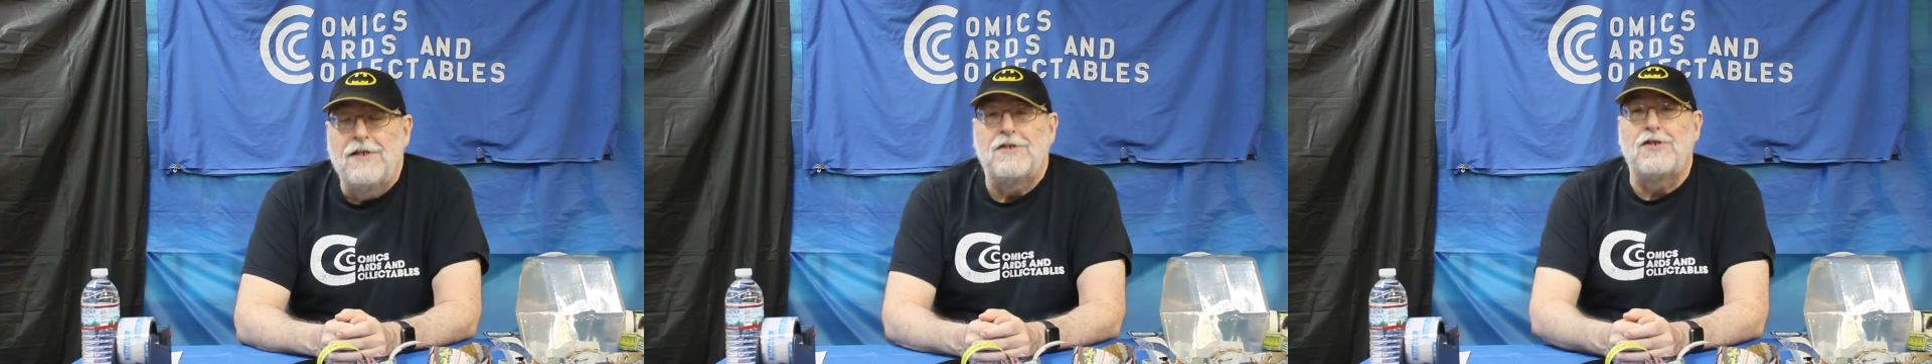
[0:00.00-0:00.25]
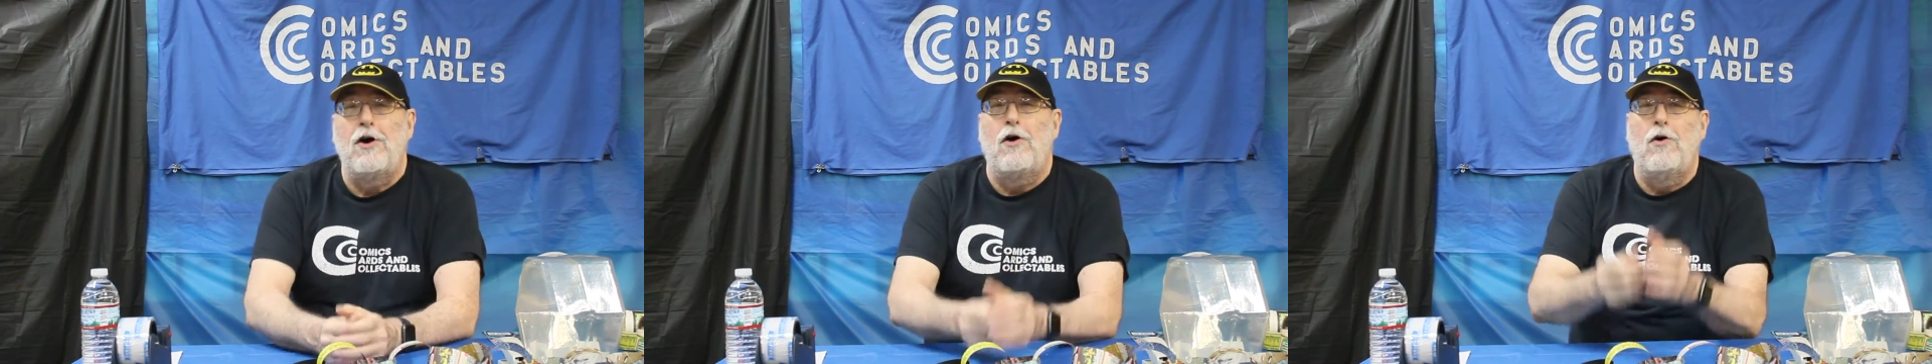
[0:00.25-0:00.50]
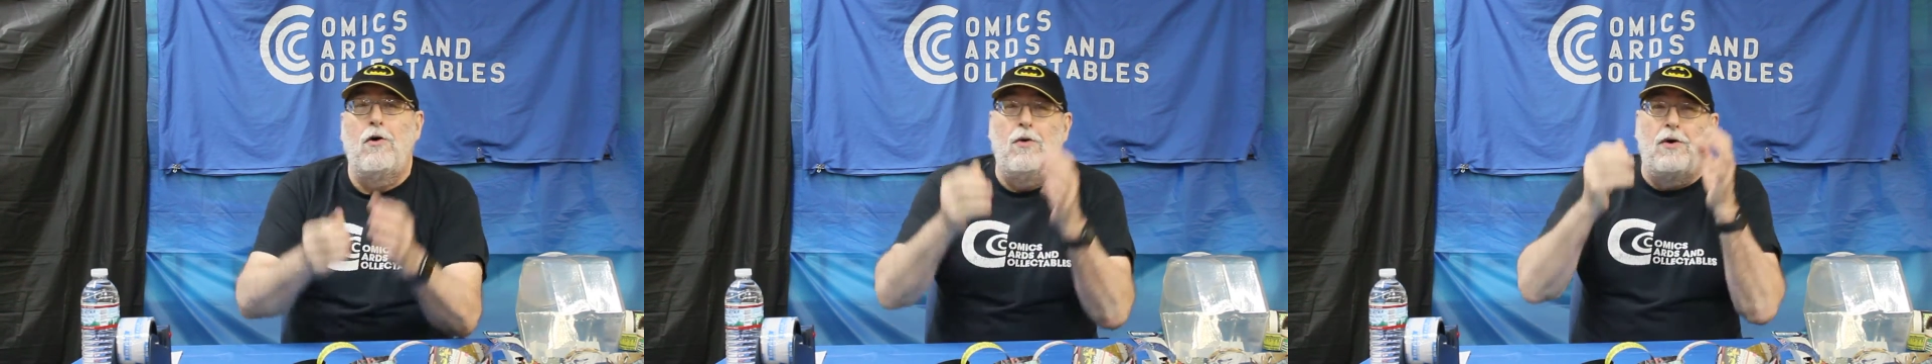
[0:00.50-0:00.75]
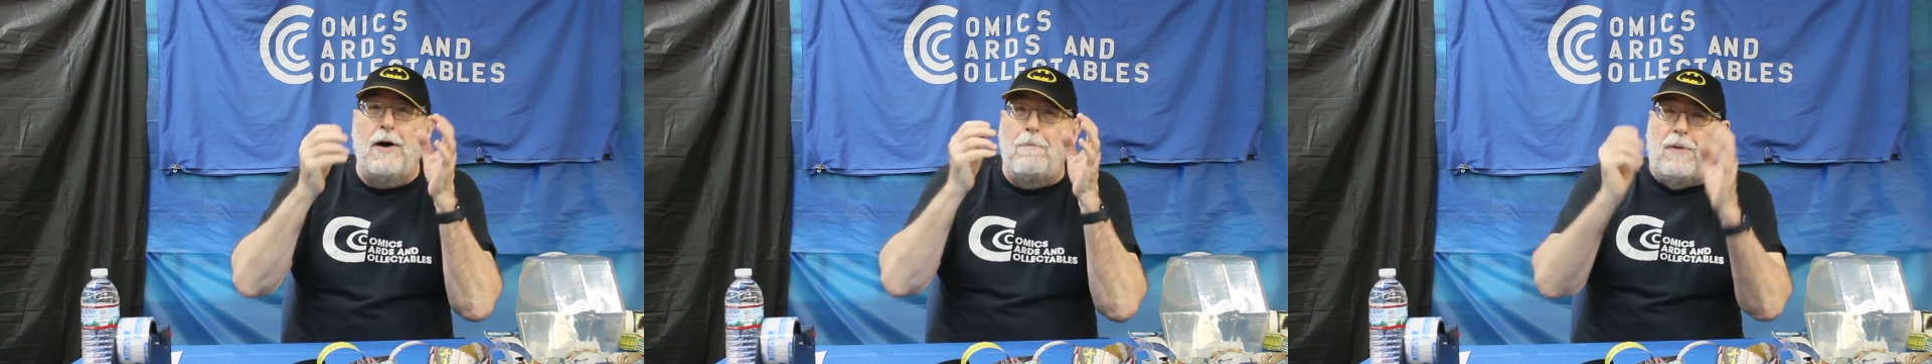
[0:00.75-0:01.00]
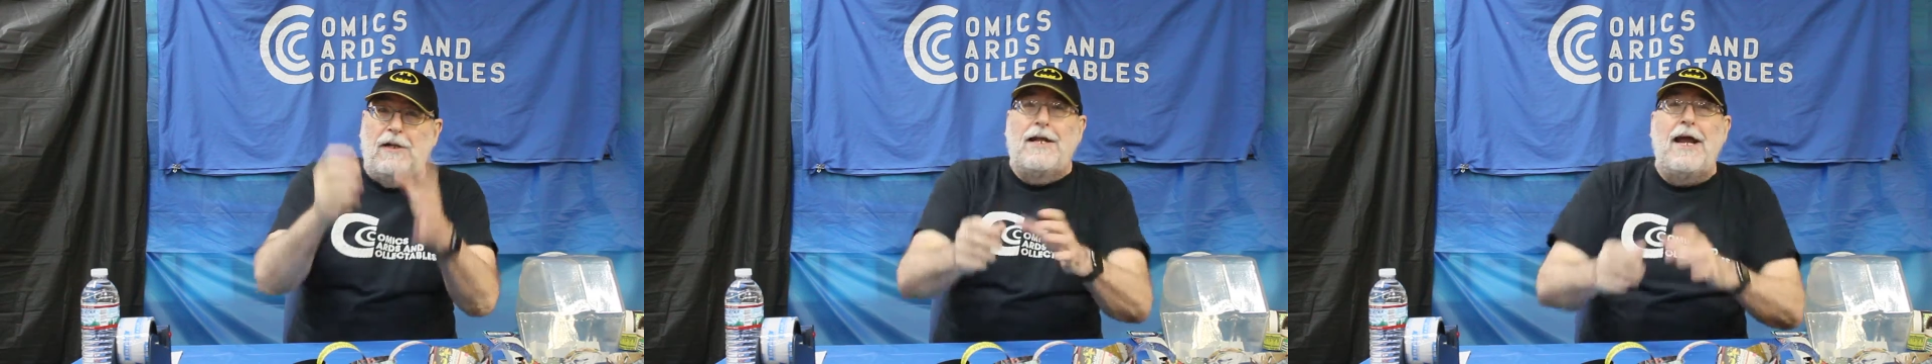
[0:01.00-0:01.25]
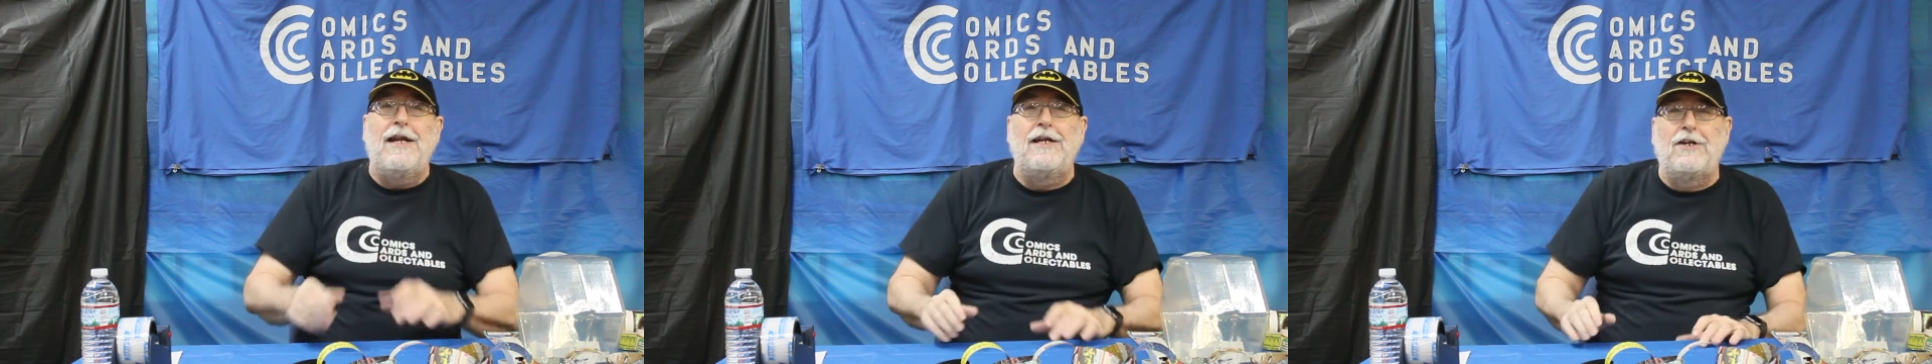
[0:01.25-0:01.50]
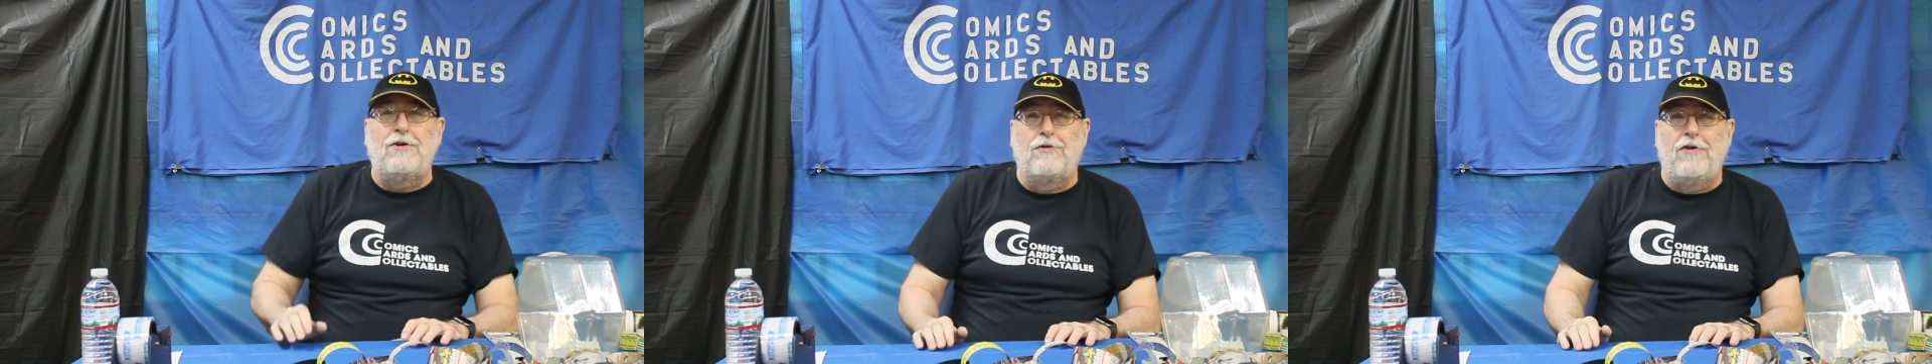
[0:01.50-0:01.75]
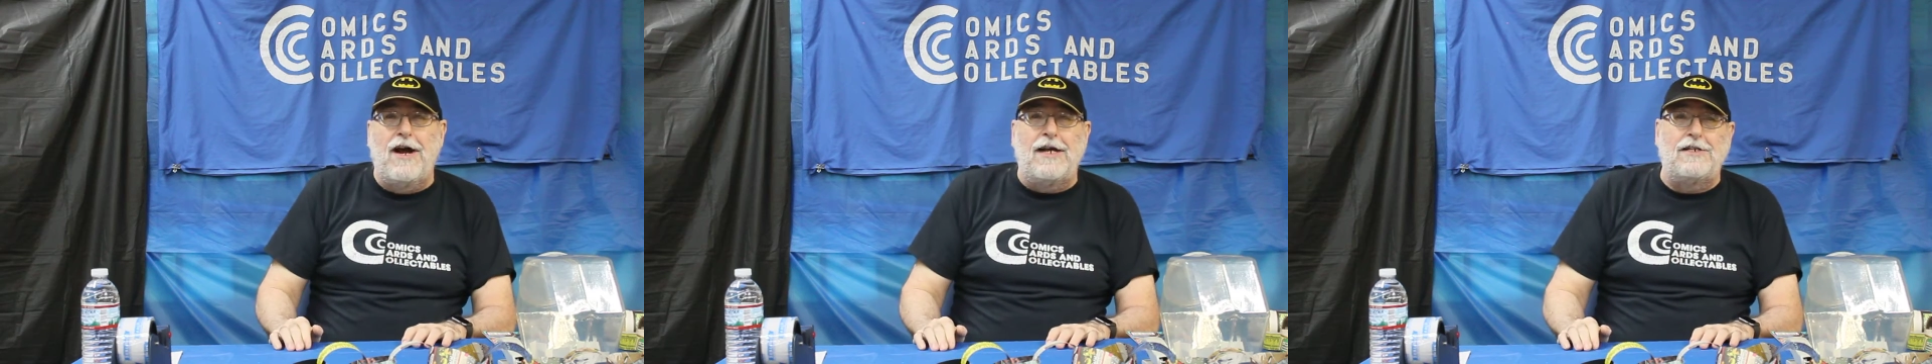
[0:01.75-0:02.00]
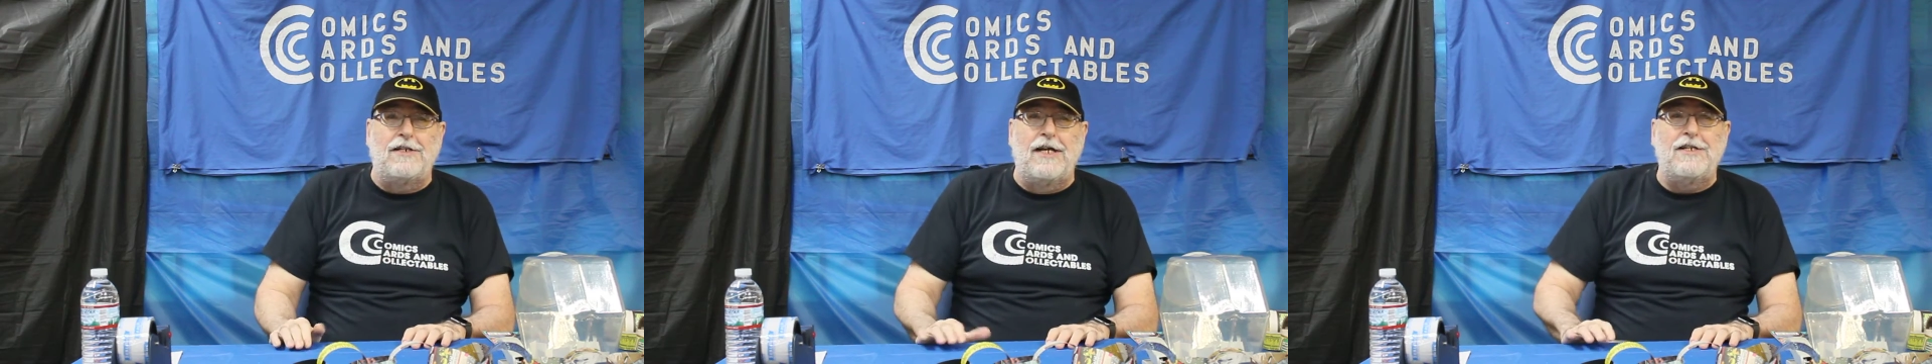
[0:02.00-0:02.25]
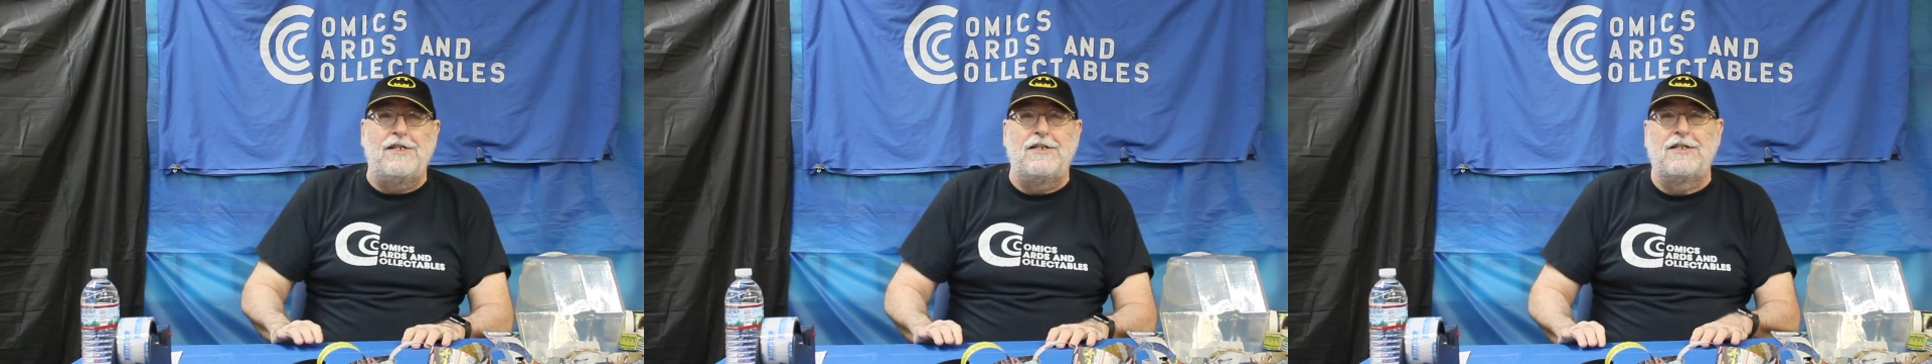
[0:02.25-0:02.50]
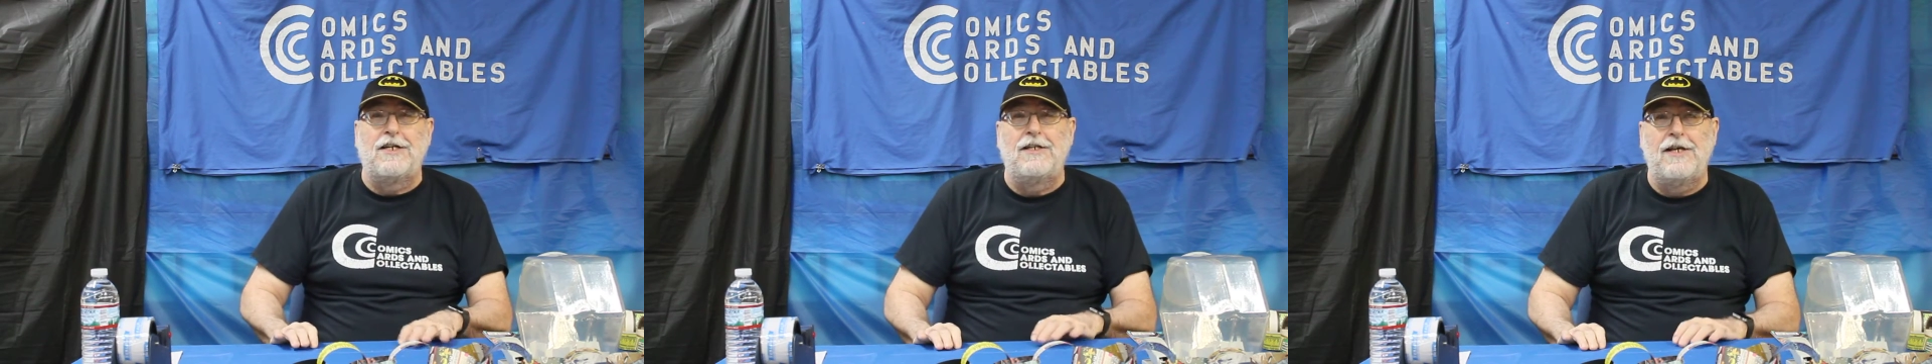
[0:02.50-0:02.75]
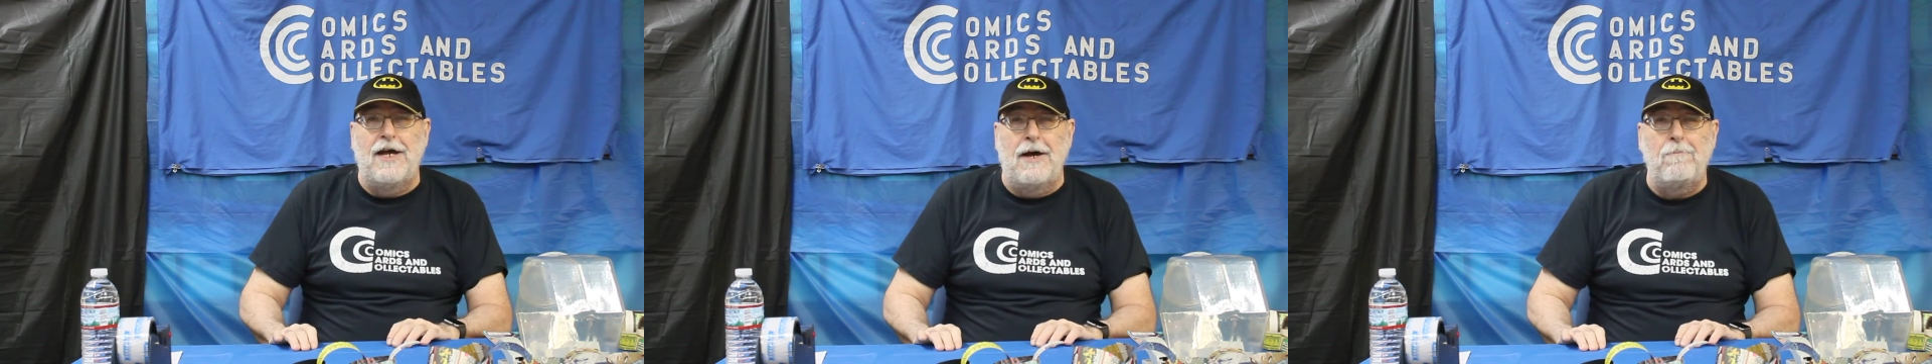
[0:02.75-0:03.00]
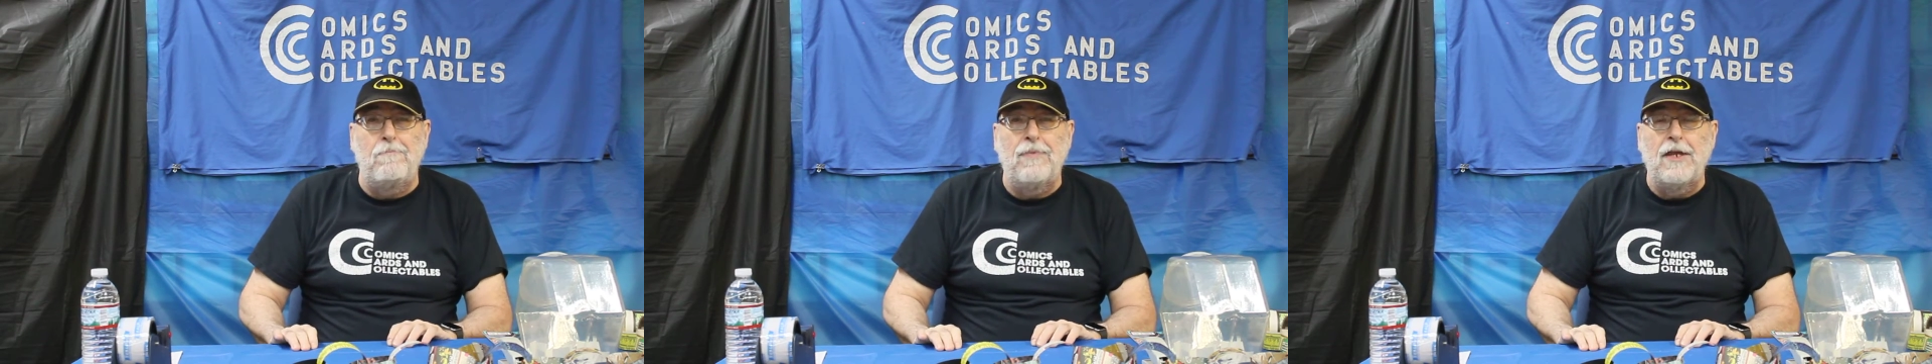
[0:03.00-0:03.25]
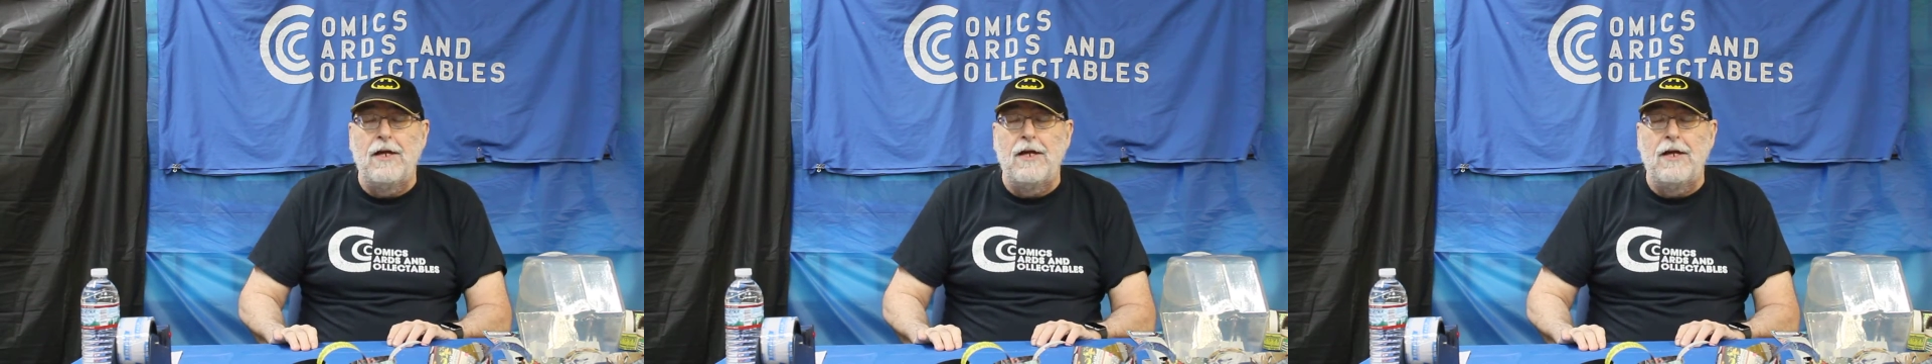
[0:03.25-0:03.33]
So a belated congratulations to them.